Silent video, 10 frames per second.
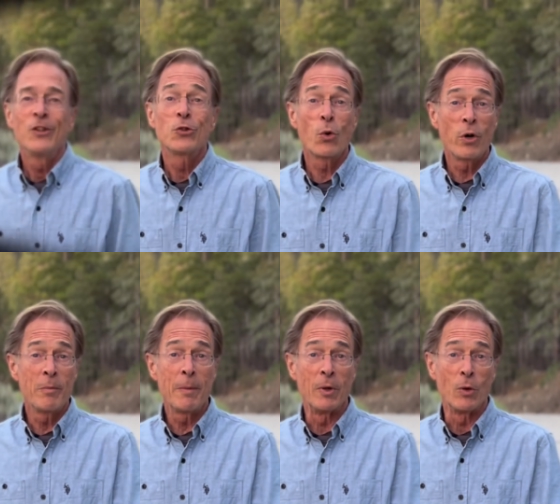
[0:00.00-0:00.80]
So
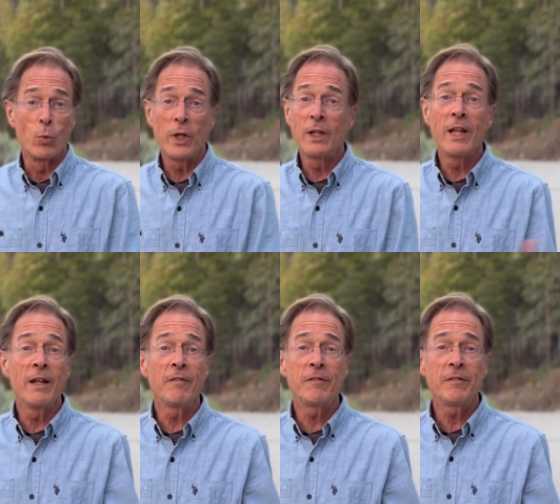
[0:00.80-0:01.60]
remember, we
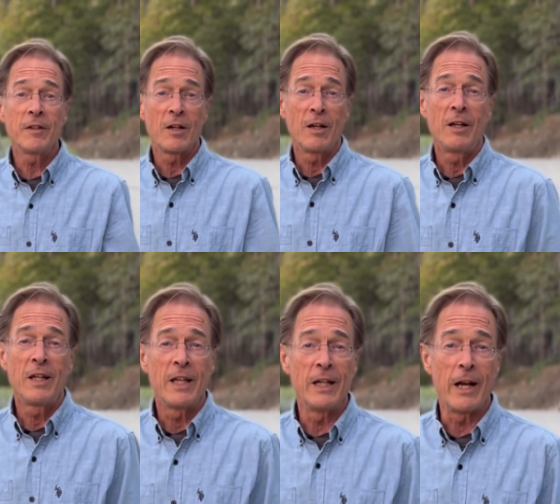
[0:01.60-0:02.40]
live
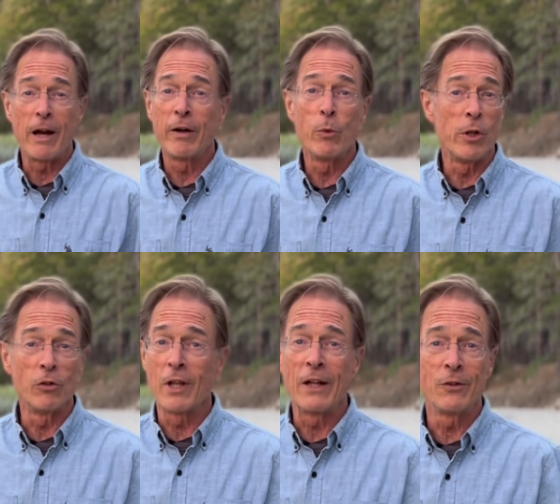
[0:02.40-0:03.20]
in an area where
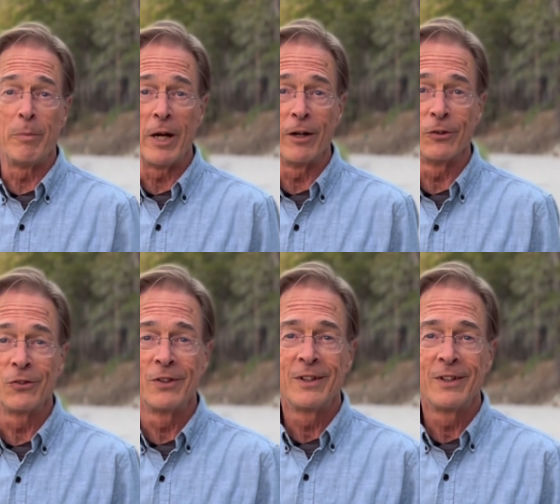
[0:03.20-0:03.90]
there's lots of bears.